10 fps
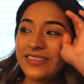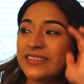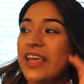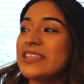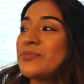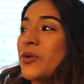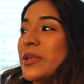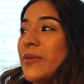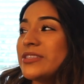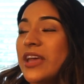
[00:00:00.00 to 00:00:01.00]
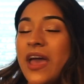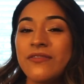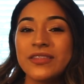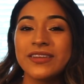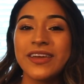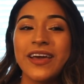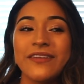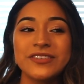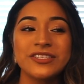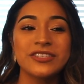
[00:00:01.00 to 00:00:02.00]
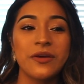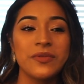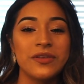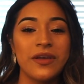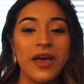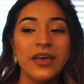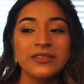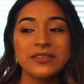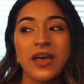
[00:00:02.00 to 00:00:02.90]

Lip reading: That's pretty much everything I have to share with you guys.